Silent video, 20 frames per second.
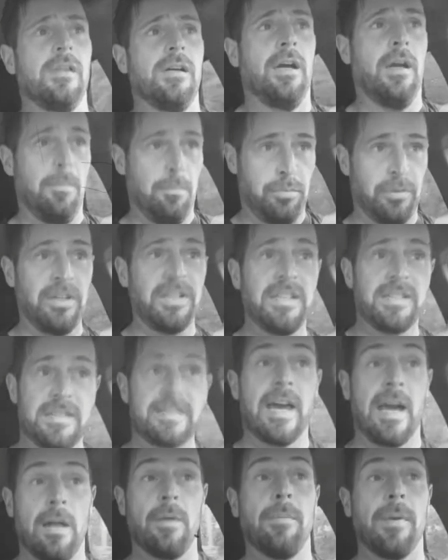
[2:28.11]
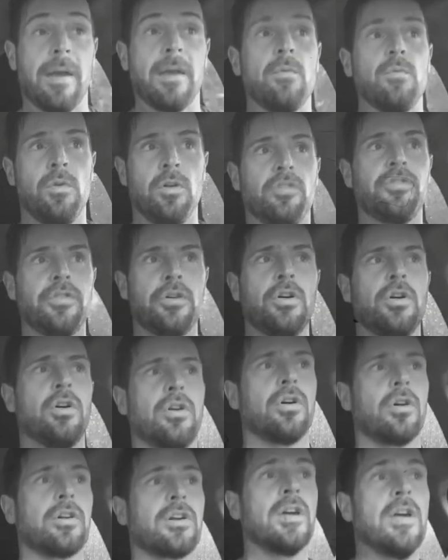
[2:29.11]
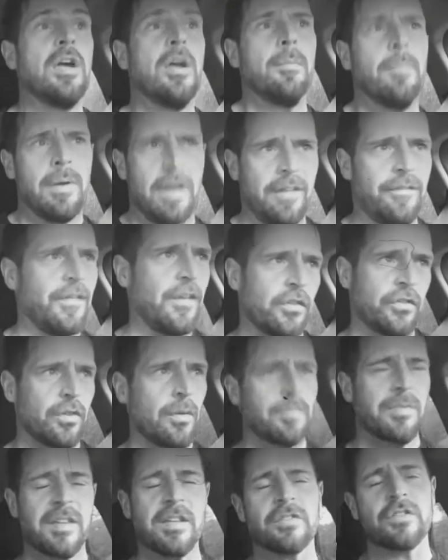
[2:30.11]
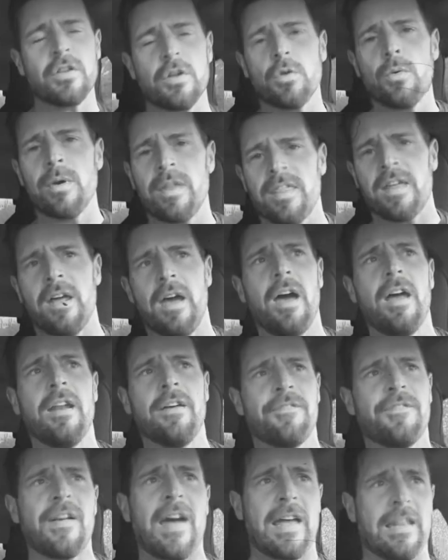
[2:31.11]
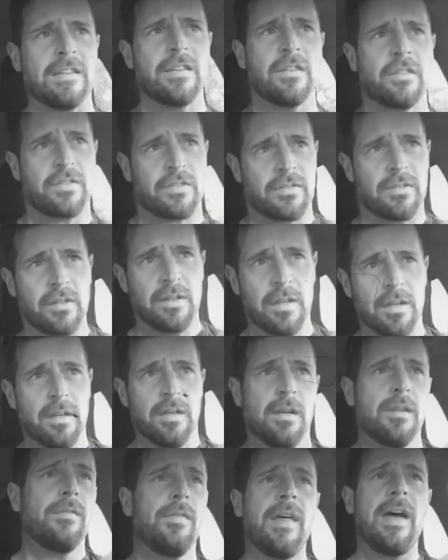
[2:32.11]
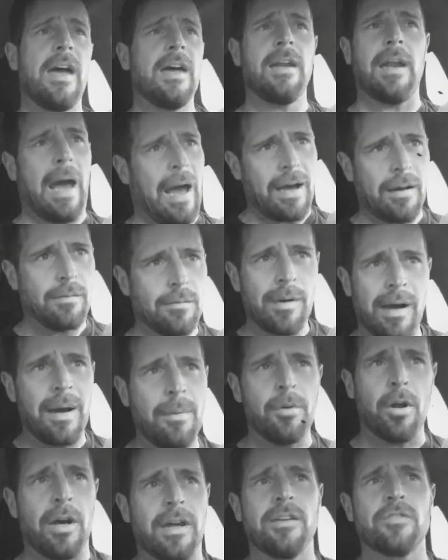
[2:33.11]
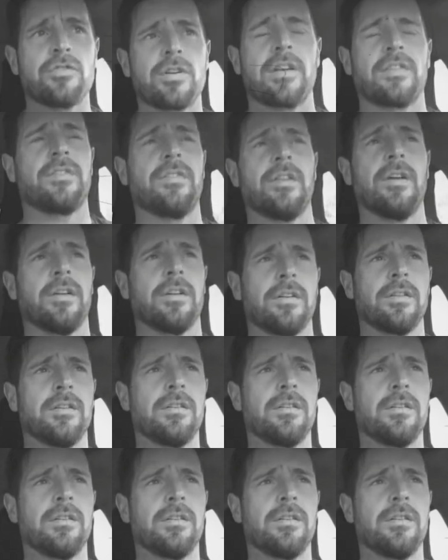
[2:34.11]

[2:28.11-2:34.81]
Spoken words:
And please tell me, we'll talk. But if it's something to do with an offence, then I'm not interested.